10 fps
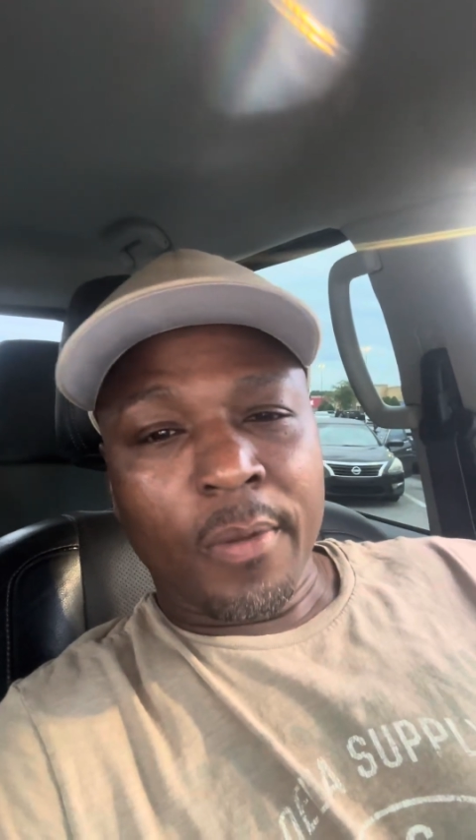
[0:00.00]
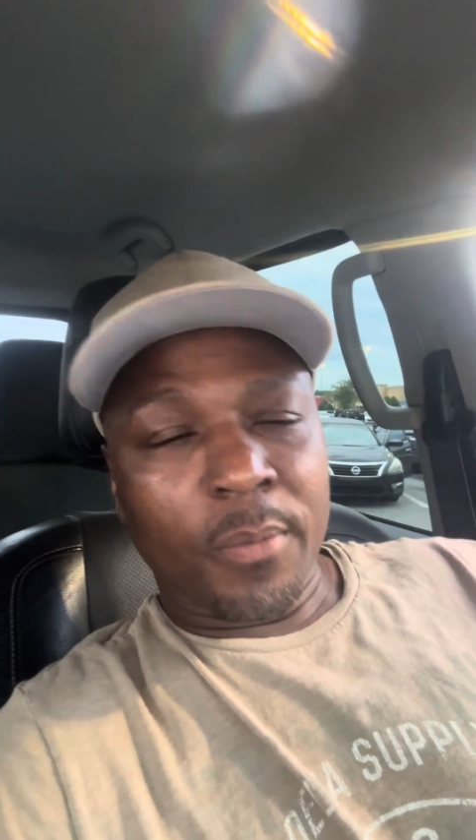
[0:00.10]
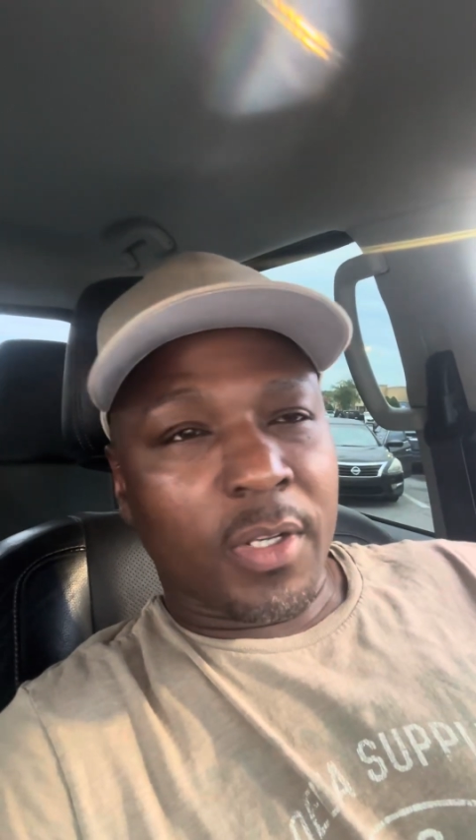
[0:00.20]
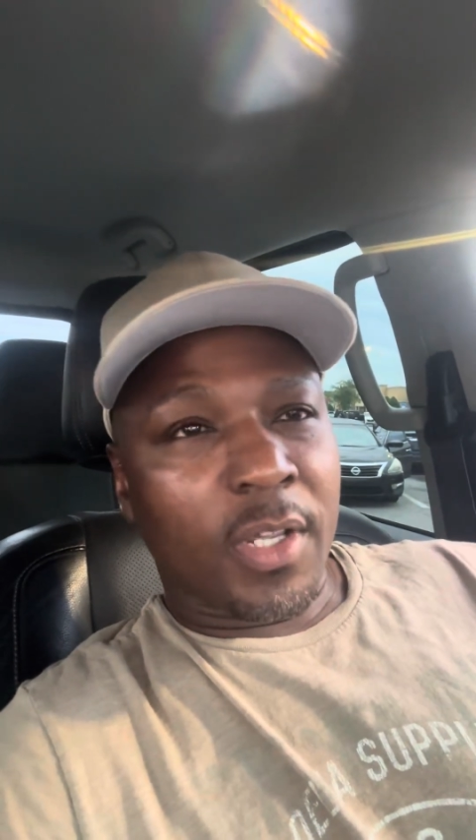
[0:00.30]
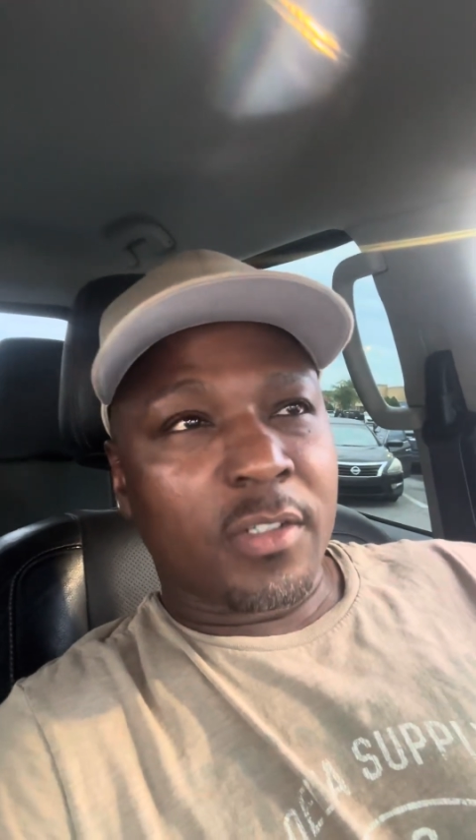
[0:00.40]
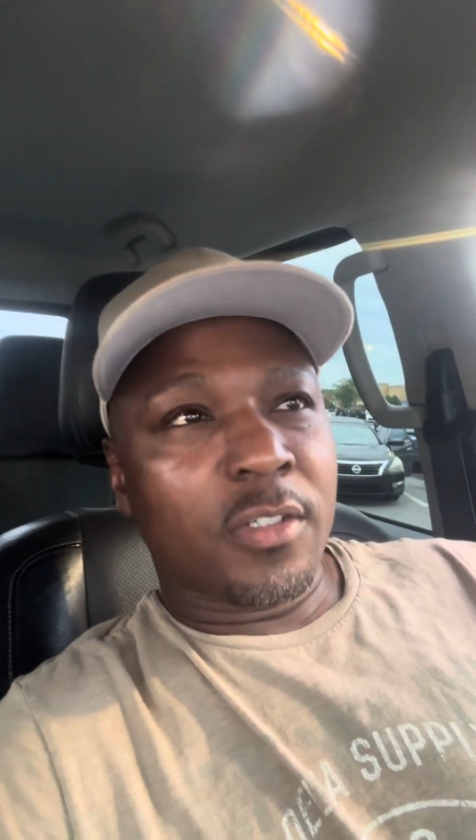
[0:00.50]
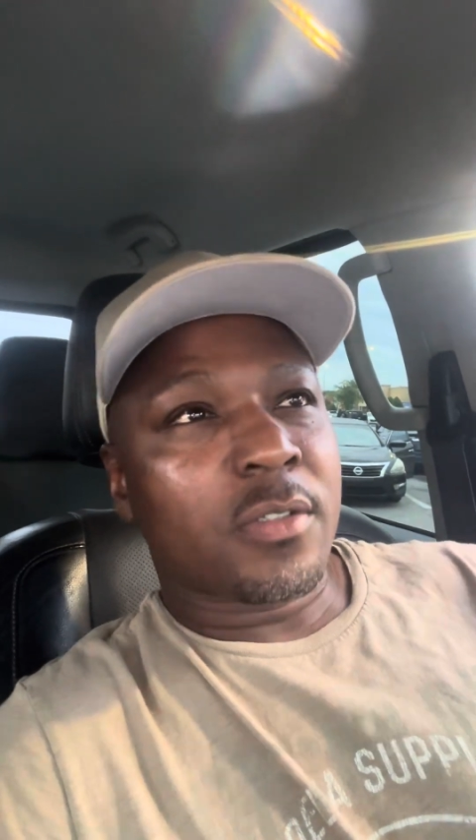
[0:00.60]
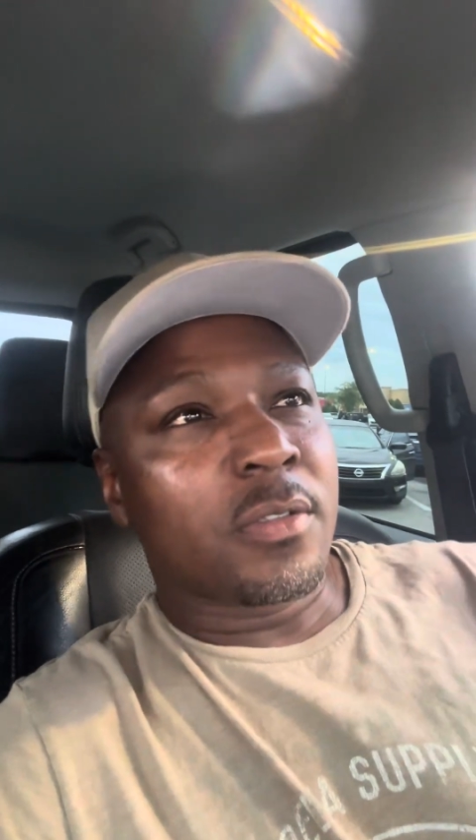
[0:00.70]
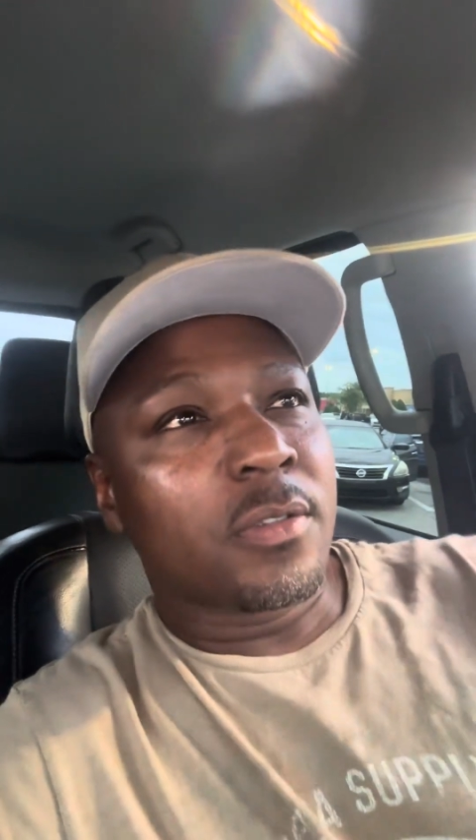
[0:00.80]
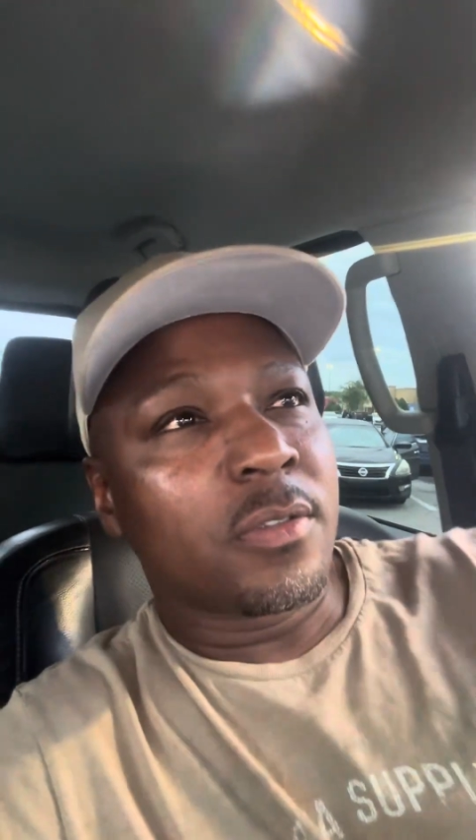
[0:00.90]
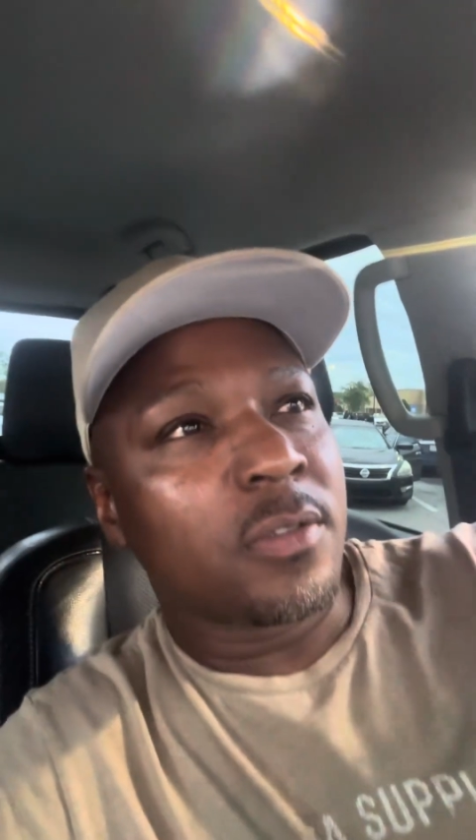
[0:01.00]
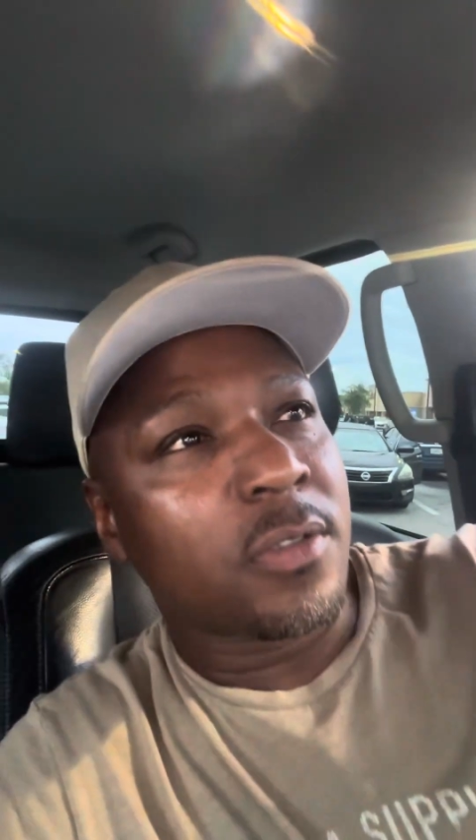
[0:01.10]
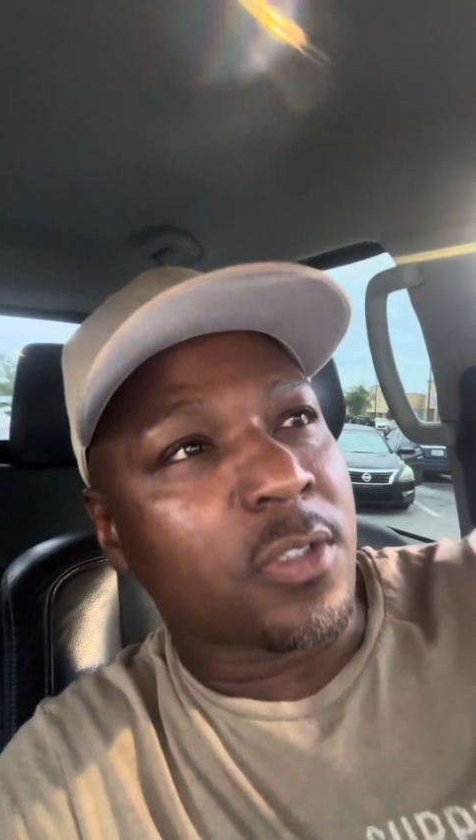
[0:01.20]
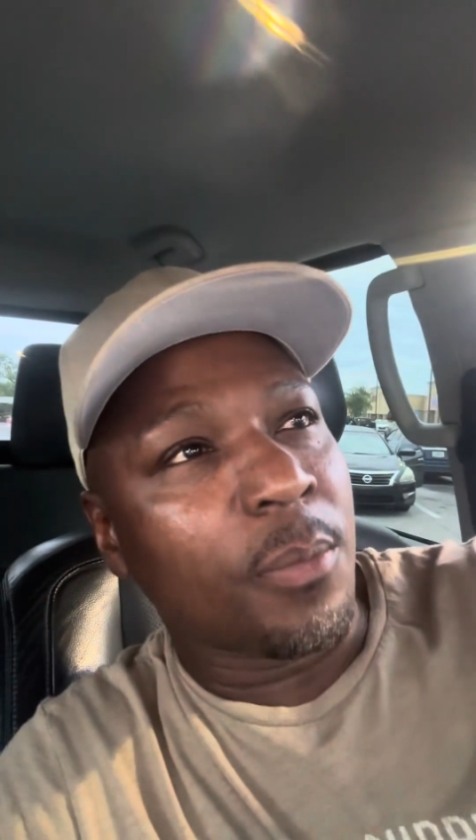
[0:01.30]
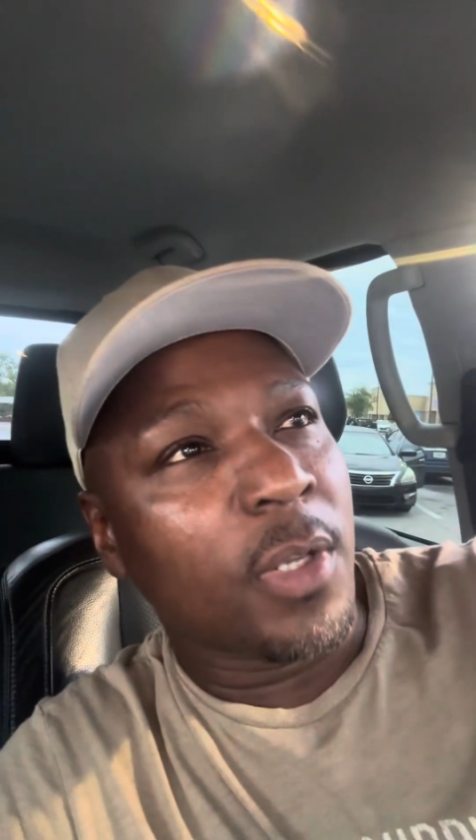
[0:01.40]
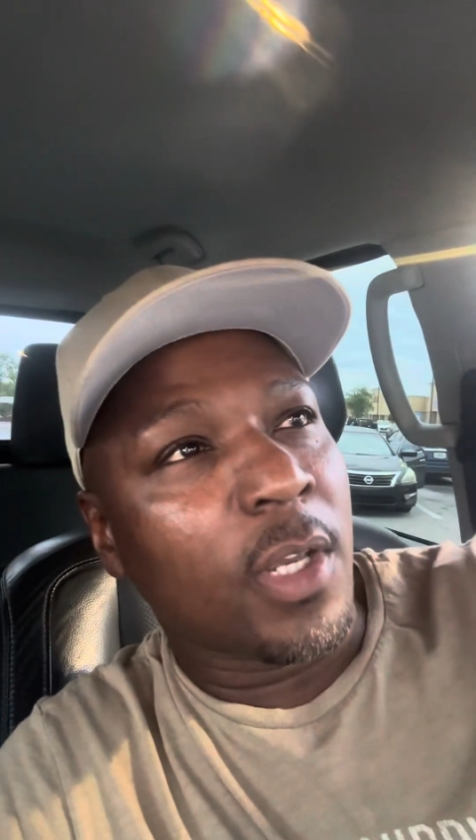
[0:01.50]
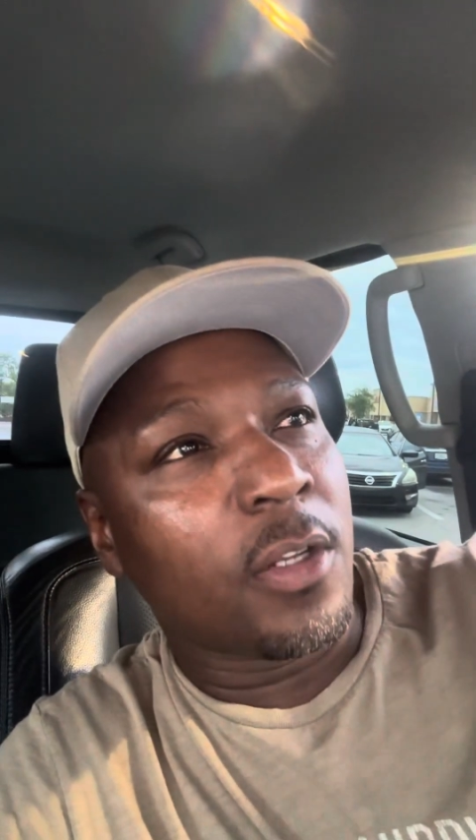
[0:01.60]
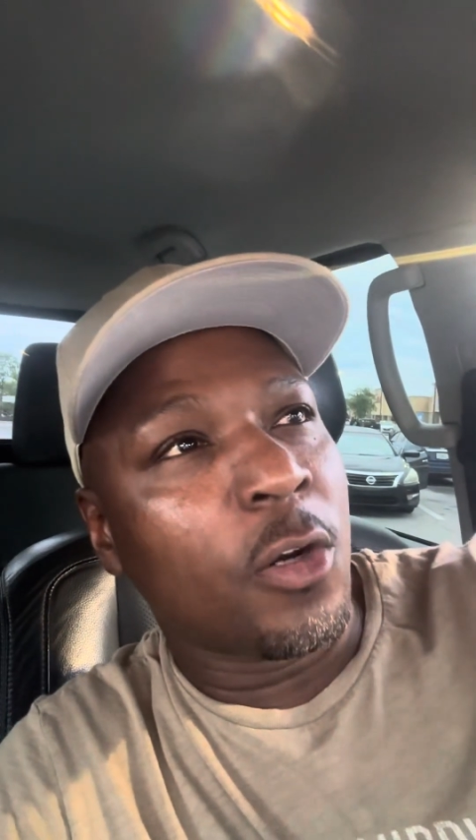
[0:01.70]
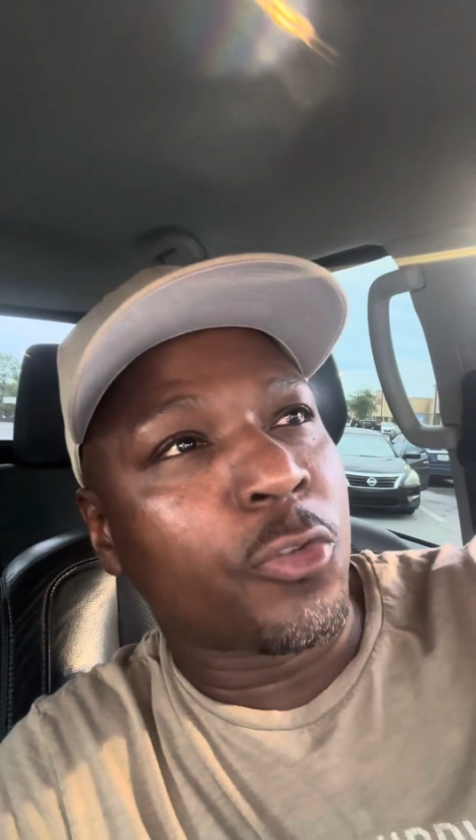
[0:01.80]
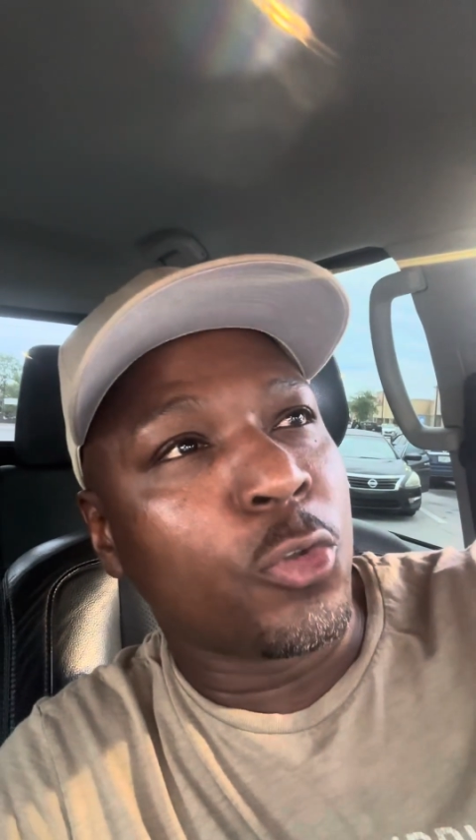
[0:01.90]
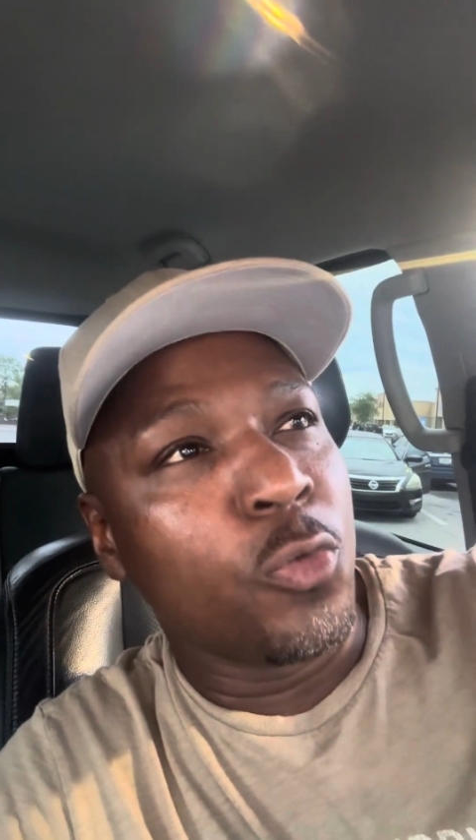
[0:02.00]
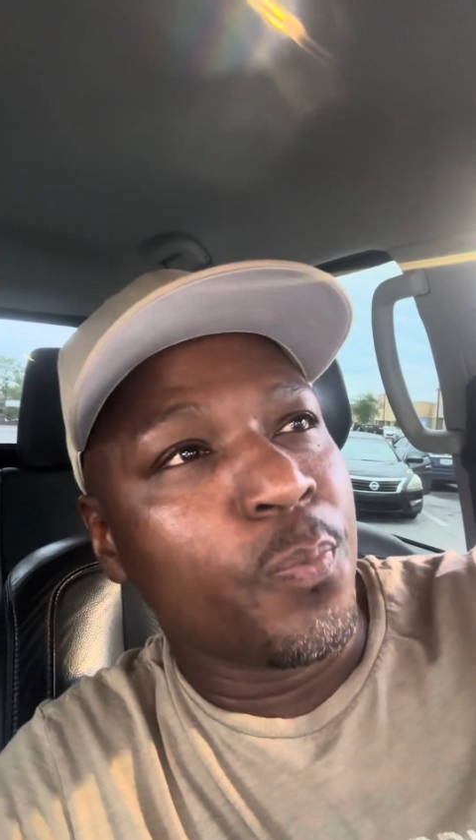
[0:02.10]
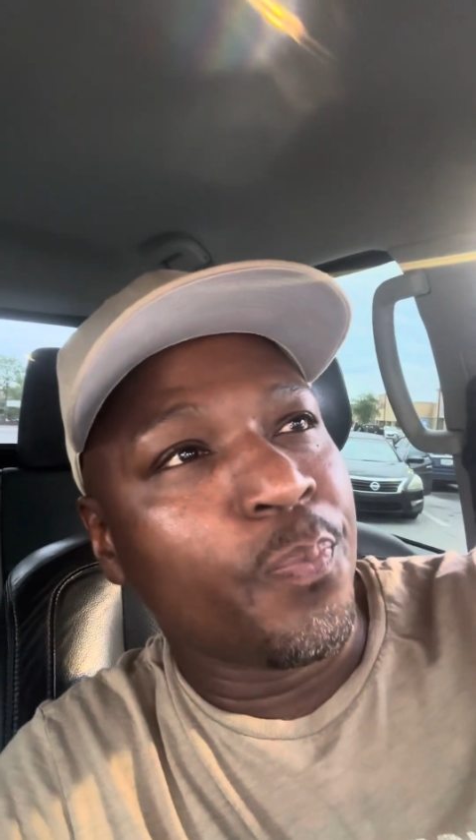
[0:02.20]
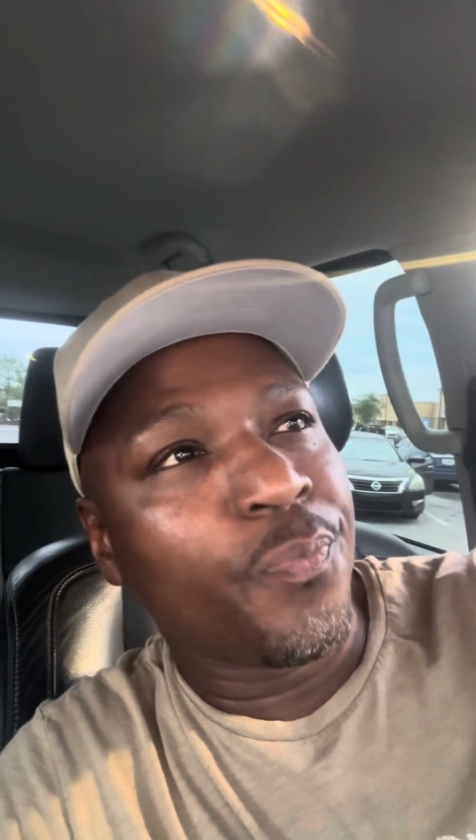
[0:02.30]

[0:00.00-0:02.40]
But that just something he had to go through